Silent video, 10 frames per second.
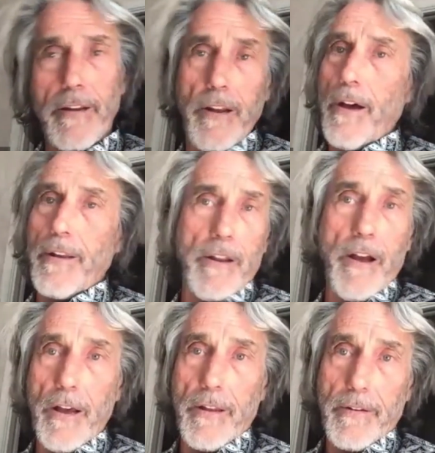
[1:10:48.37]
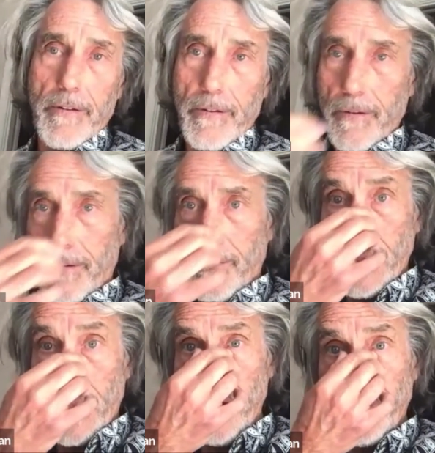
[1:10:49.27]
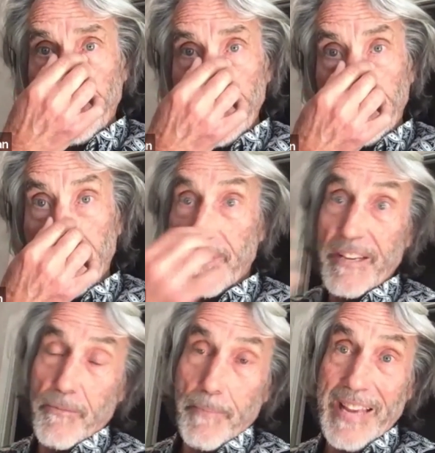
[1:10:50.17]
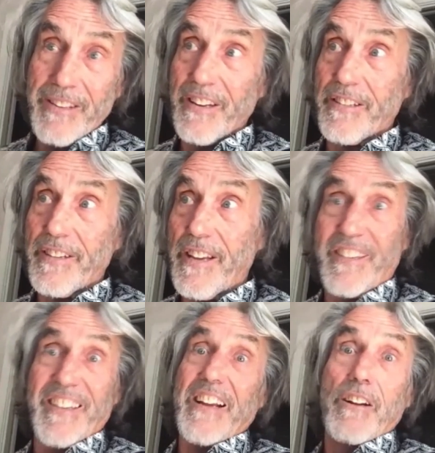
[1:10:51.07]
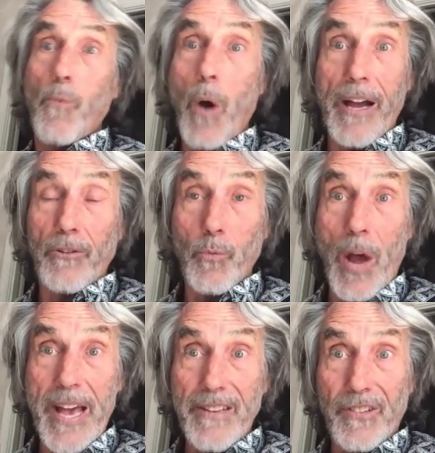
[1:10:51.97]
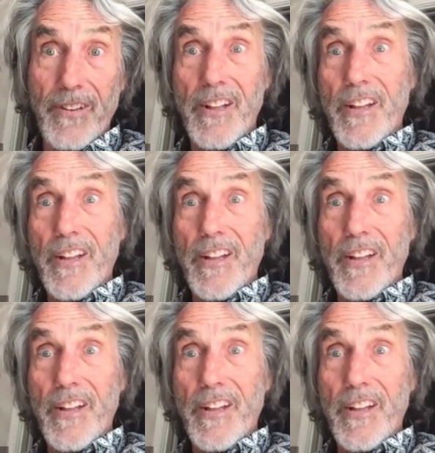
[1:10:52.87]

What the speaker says: and on and on. Yeah. So there's basically, it's like a Wild West.